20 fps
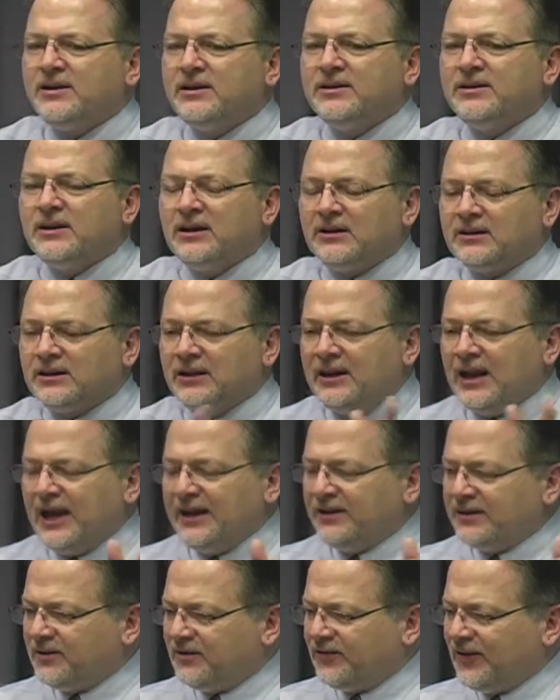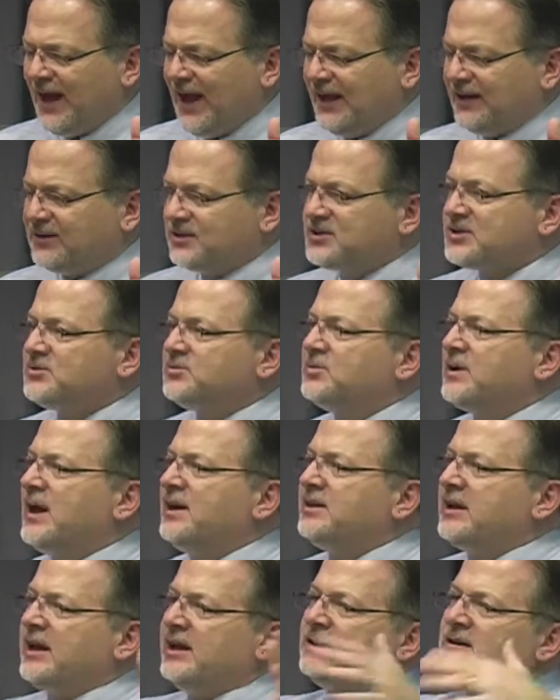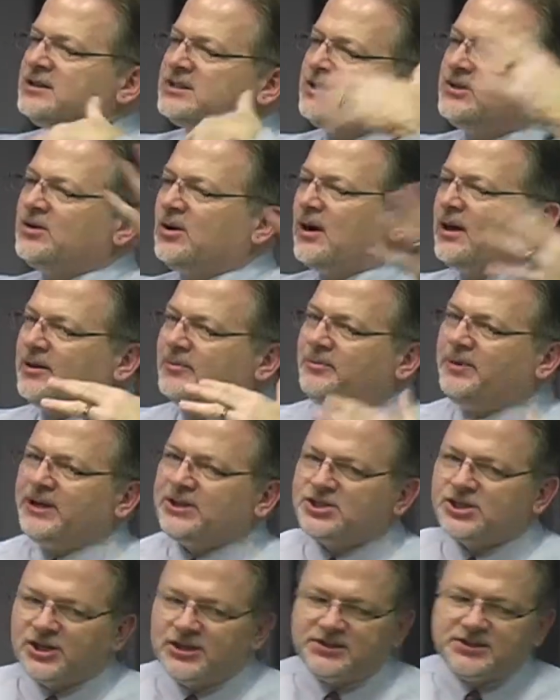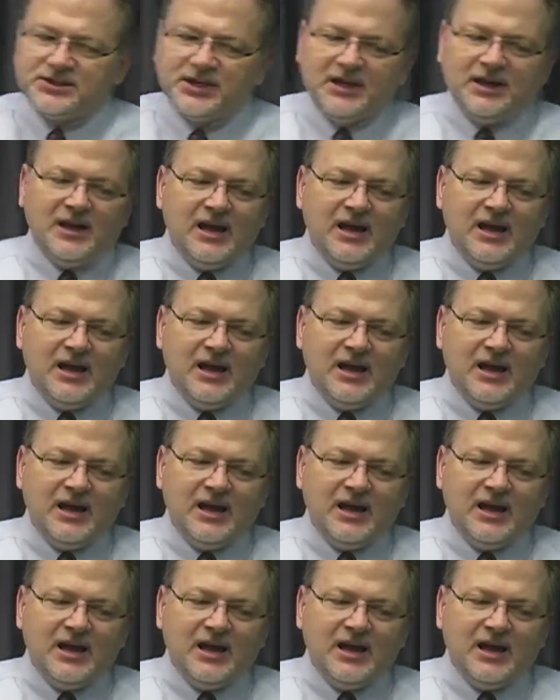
the night of the finals, they had listened to all the pitches,